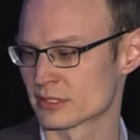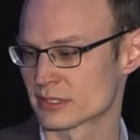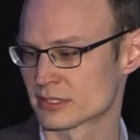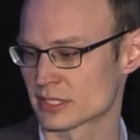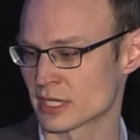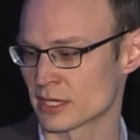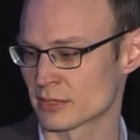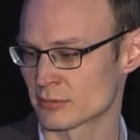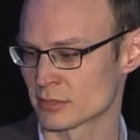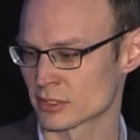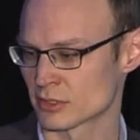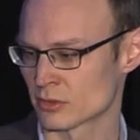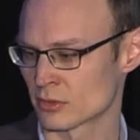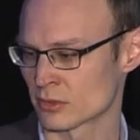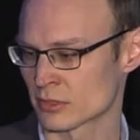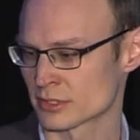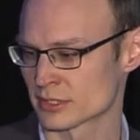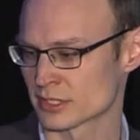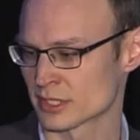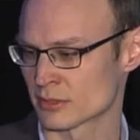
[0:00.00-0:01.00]
sediment
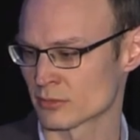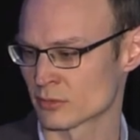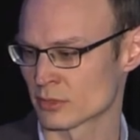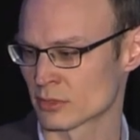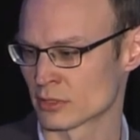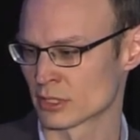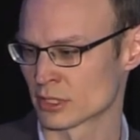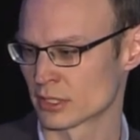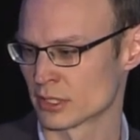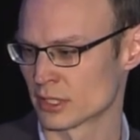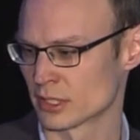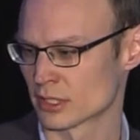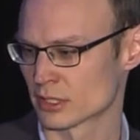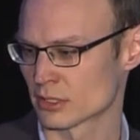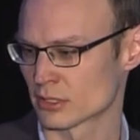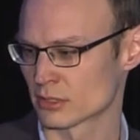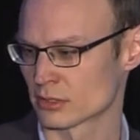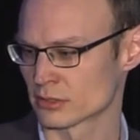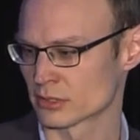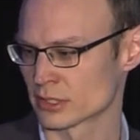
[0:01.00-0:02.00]
cores that we're
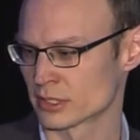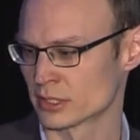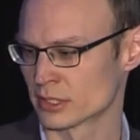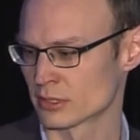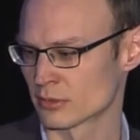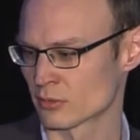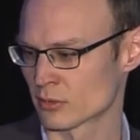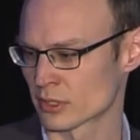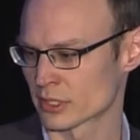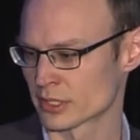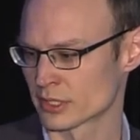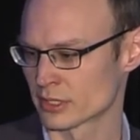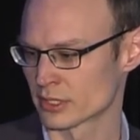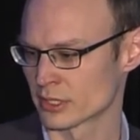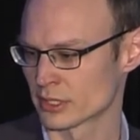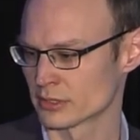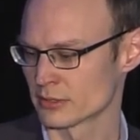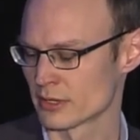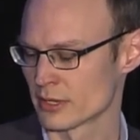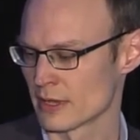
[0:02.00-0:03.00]
currently working
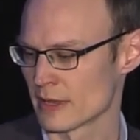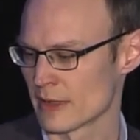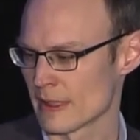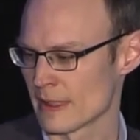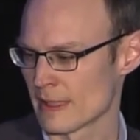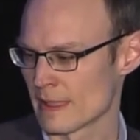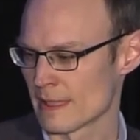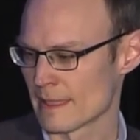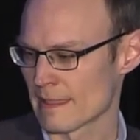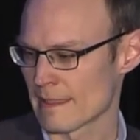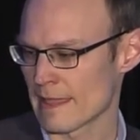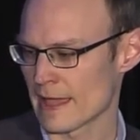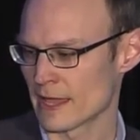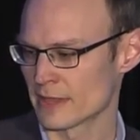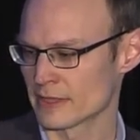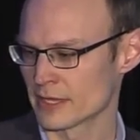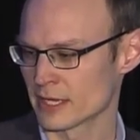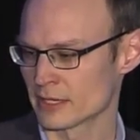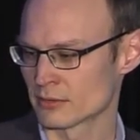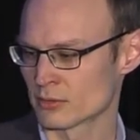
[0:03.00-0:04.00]
on.
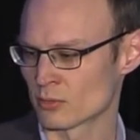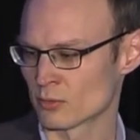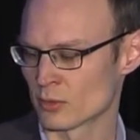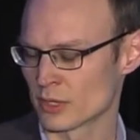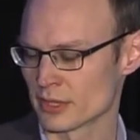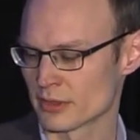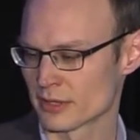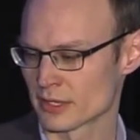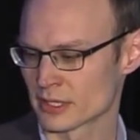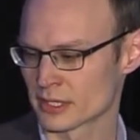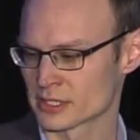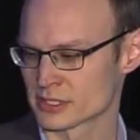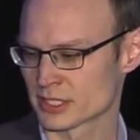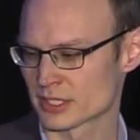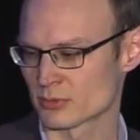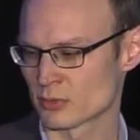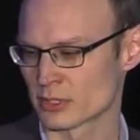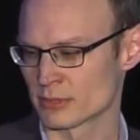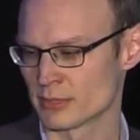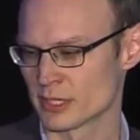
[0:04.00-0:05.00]
And then one thing I
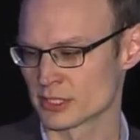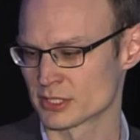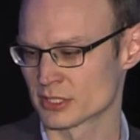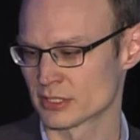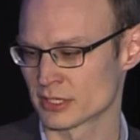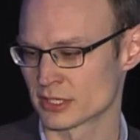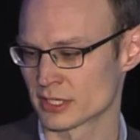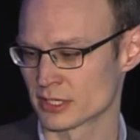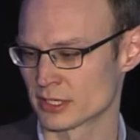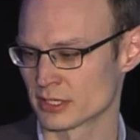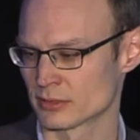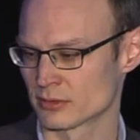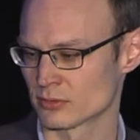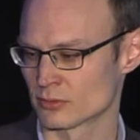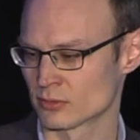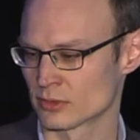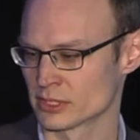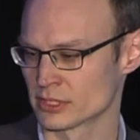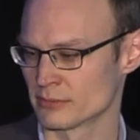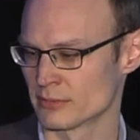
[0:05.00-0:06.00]
just want to mention that I didn't
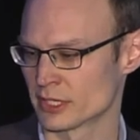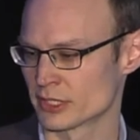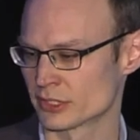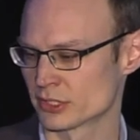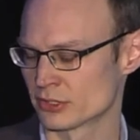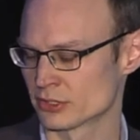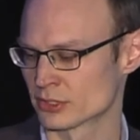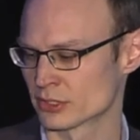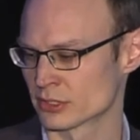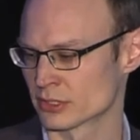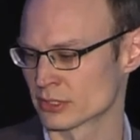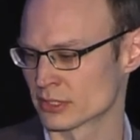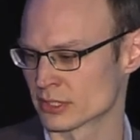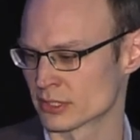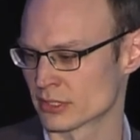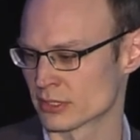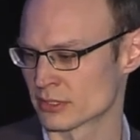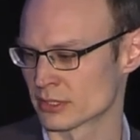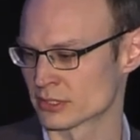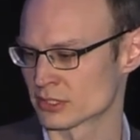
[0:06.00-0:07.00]
really mention during
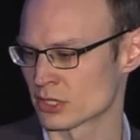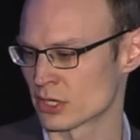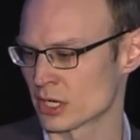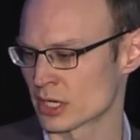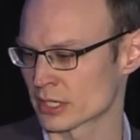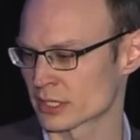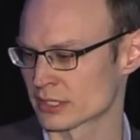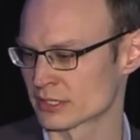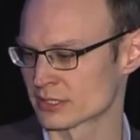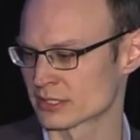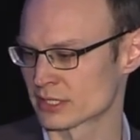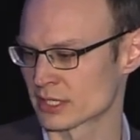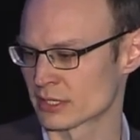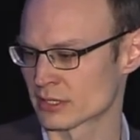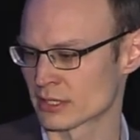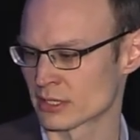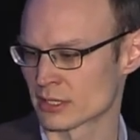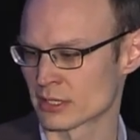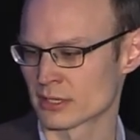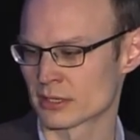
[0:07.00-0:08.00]
the talk is that
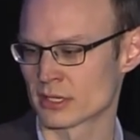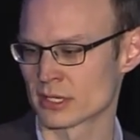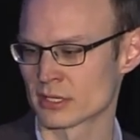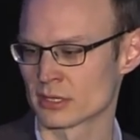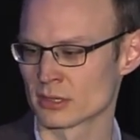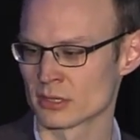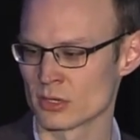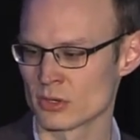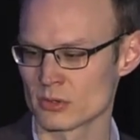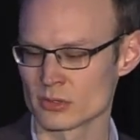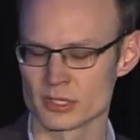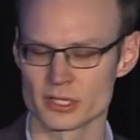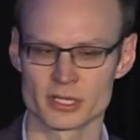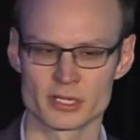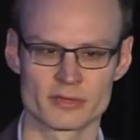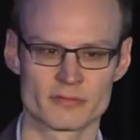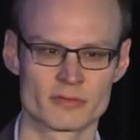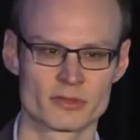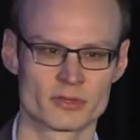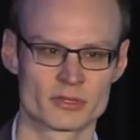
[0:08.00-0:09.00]
the loading
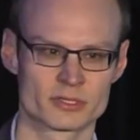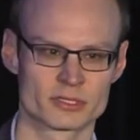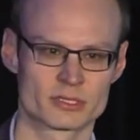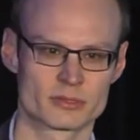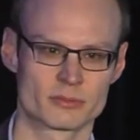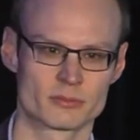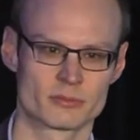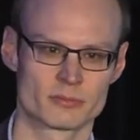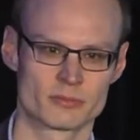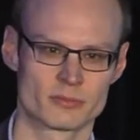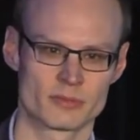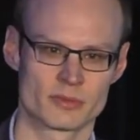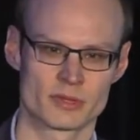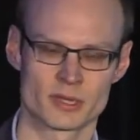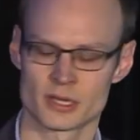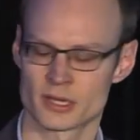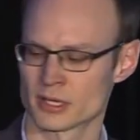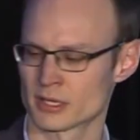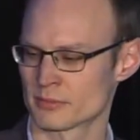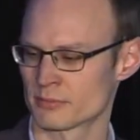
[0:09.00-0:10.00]
of
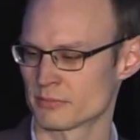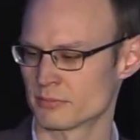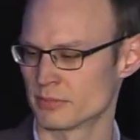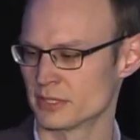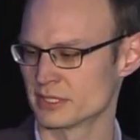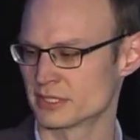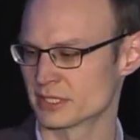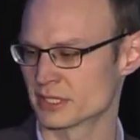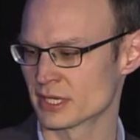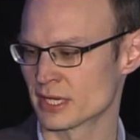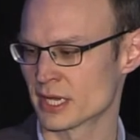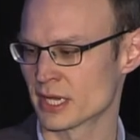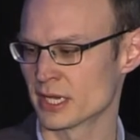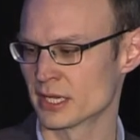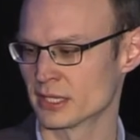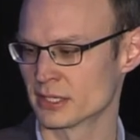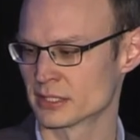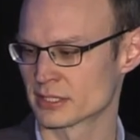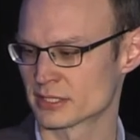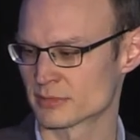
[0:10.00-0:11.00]
the
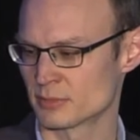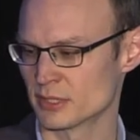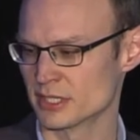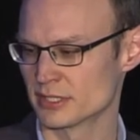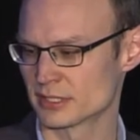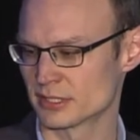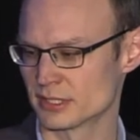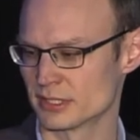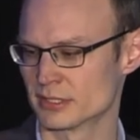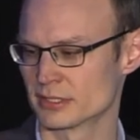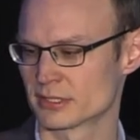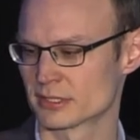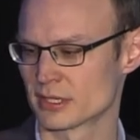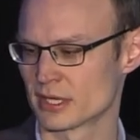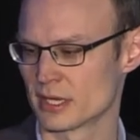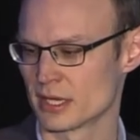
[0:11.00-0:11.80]
PCA species,